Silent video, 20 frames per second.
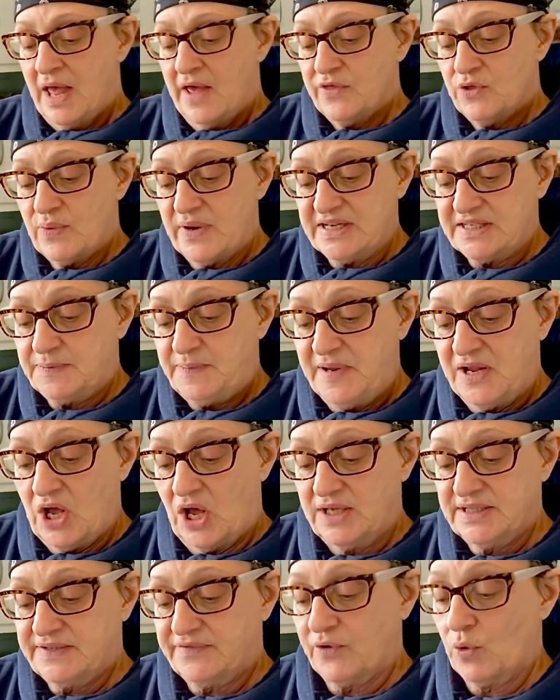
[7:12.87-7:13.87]
The recipe
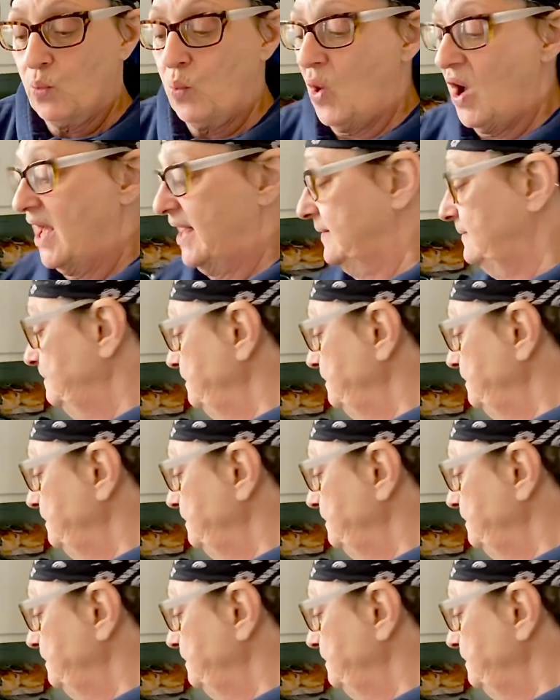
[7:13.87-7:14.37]
calls for 1.